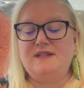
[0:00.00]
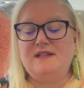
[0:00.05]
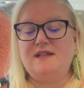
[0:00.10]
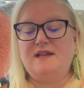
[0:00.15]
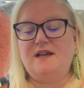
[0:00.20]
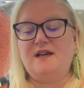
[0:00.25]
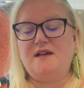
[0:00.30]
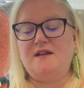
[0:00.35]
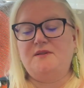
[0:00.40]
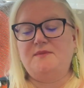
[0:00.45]

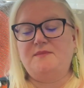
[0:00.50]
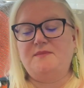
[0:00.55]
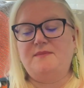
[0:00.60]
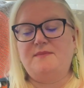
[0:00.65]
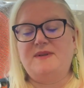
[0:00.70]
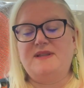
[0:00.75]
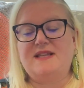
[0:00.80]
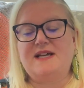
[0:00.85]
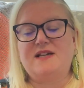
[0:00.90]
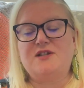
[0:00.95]

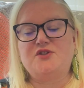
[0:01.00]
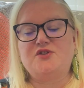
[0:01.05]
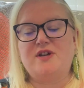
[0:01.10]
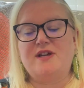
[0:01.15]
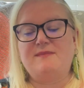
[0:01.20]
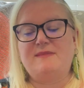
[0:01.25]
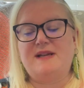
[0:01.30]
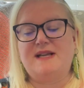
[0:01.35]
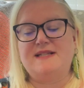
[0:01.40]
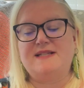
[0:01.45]
but that
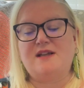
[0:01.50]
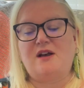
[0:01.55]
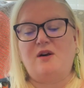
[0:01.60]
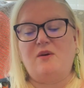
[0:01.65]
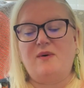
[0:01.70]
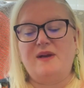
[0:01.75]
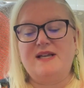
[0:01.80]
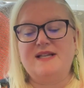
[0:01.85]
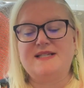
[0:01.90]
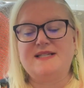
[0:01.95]
dream has
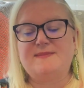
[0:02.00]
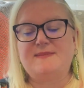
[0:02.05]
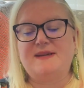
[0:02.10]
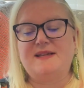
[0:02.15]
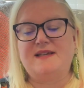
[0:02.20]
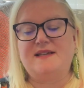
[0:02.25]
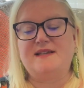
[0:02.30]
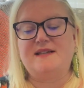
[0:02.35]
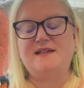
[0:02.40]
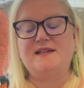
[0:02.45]
always
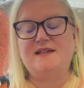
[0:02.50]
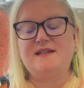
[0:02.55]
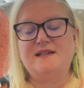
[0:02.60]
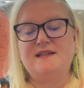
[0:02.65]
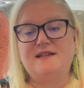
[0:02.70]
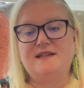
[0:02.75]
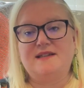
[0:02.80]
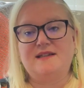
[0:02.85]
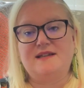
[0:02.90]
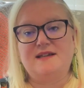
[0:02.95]
been
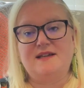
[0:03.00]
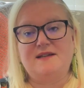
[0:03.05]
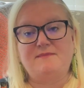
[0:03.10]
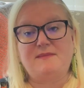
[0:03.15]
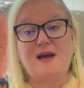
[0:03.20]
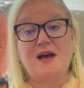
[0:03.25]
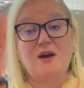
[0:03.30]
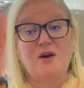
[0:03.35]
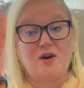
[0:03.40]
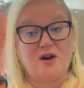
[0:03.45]
in
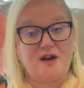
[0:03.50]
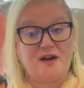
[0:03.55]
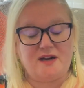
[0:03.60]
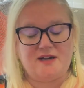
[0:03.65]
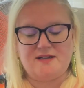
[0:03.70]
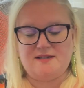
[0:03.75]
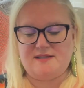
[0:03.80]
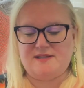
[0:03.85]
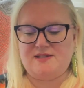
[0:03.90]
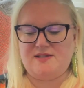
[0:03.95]
my
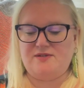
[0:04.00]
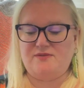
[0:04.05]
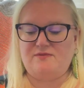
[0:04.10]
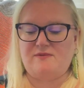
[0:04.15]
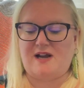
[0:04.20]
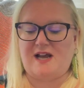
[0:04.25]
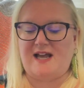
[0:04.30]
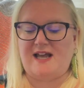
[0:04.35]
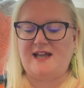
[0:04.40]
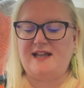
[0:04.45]
heart to
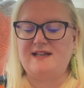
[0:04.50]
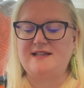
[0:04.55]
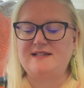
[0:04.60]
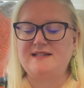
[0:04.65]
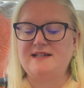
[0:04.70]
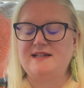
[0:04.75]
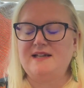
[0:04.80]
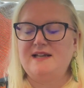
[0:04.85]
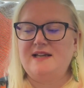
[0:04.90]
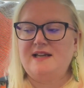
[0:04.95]
write.
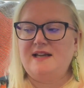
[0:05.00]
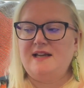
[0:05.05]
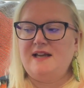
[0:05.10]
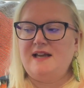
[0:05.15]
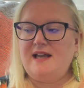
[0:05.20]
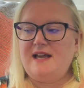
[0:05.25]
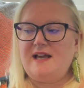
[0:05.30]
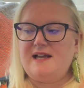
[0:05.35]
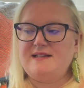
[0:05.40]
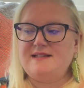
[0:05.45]

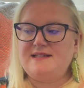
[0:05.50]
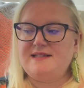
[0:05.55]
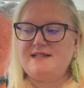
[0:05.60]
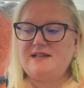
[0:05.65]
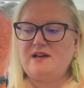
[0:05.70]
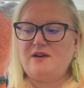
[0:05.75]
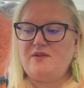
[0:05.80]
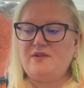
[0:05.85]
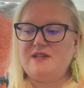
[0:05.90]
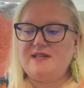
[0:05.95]
And
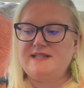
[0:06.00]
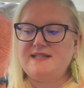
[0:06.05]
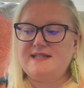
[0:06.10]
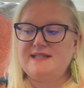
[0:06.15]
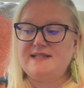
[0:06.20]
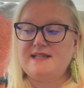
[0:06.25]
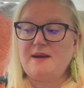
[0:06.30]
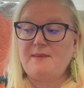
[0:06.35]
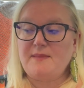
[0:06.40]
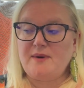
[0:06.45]
so this
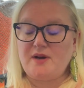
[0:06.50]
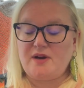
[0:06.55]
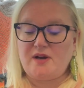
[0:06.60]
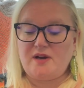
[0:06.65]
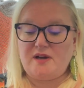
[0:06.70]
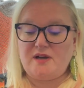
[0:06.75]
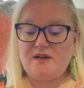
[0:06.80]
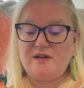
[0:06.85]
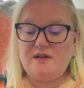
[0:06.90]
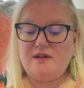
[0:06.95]

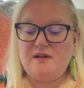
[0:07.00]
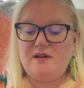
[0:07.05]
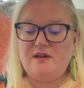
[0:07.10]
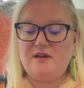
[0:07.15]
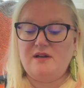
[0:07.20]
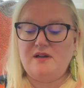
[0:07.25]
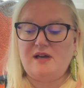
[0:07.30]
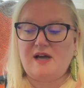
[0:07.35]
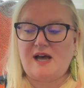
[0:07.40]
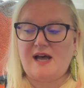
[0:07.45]
summer,
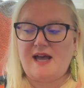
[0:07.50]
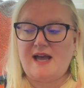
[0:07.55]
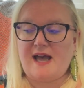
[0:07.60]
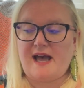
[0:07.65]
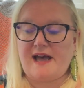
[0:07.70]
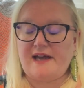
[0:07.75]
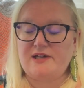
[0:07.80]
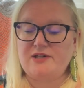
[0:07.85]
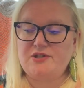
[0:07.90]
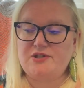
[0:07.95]
I
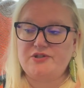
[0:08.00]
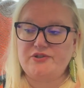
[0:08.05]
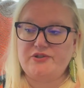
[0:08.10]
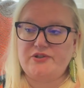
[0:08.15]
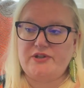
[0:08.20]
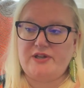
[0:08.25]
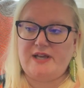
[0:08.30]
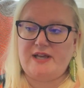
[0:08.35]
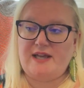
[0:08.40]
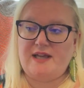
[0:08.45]

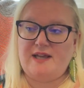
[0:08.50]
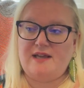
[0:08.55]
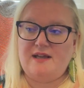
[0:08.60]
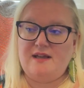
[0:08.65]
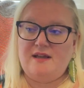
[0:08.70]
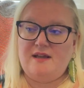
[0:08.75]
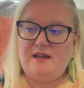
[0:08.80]
actually